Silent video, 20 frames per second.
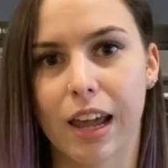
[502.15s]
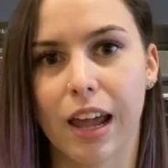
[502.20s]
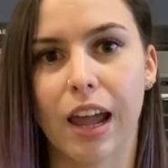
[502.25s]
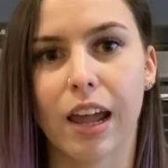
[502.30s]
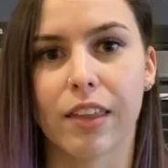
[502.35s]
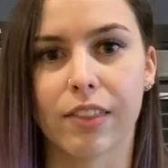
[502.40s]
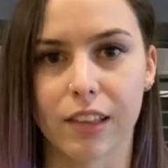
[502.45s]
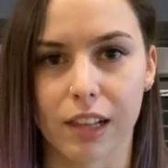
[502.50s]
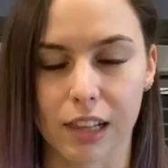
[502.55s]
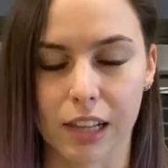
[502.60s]

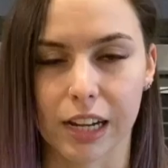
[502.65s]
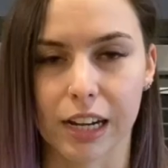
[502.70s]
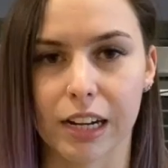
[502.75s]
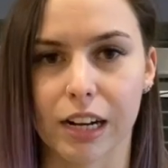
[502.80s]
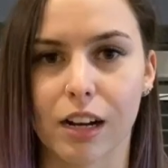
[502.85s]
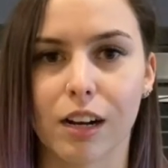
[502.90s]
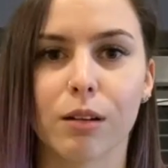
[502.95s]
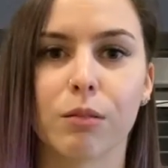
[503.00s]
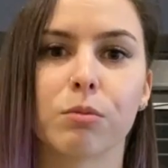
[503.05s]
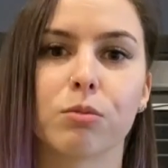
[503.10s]
in the lead
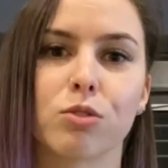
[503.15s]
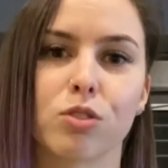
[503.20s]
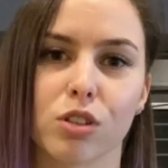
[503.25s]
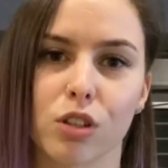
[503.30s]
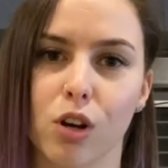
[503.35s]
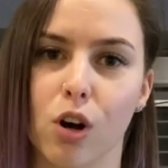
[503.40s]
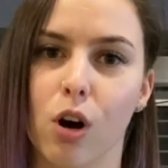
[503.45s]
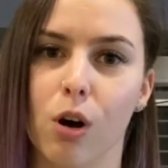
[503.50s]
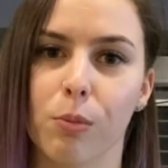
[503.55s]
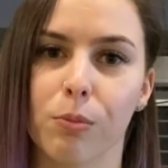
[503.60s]
up to
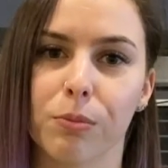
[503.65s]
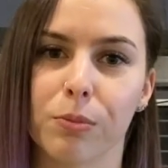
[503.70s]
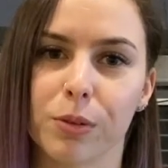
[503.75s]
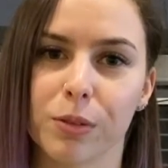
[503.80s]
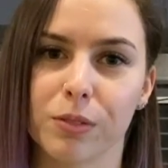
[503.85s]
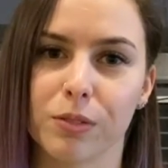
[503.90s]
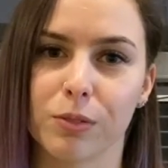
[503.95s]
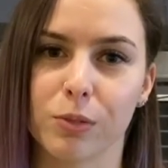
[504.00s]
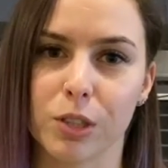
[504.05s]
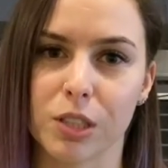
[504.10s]
comp,
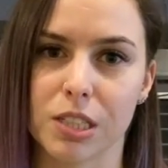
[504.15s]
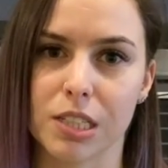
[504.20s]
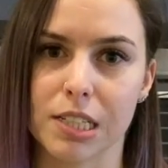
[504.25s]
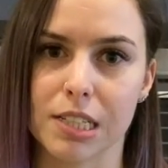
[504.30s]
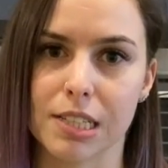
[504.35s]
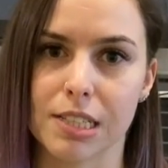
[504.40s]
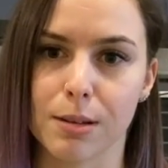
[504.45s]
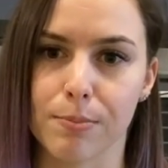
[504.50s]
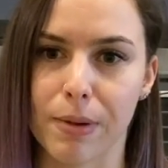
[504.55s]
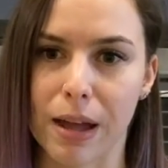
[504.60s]
which
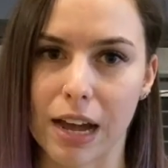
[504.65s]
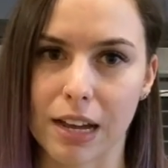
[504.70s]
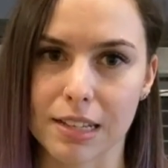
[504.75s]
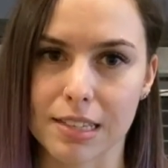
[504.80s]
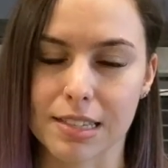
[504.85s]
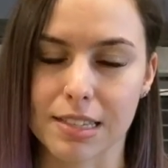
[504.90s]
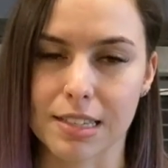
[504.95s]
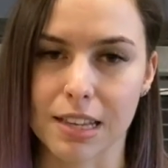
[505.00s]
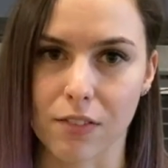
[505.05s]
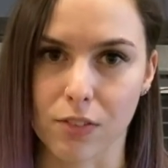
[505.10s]
is about
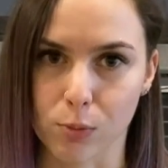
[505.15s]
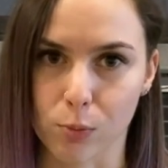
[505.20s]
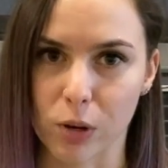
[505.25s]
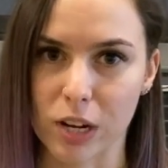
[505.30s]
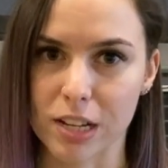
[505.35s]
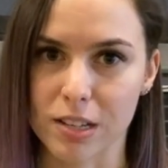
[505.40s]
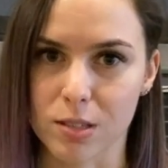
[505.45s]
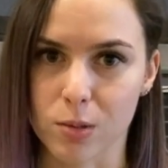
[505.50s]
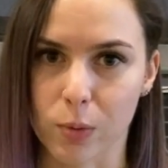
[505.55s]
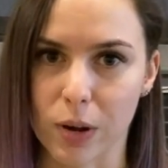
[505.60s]
7
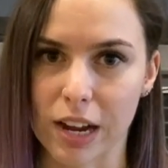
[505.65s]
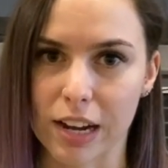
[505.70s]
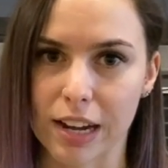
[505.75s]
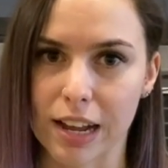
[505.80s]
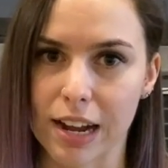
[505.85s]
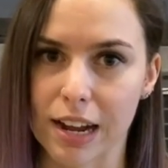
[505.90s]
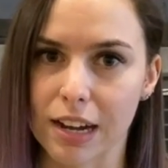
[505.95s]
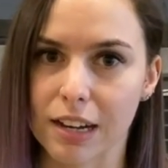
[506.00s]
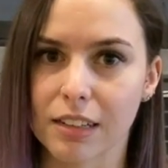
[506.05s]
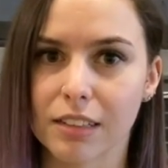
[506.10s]
weeks away
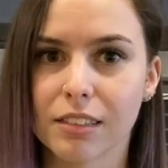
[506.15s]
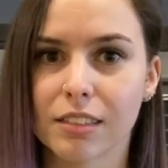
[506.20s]
now.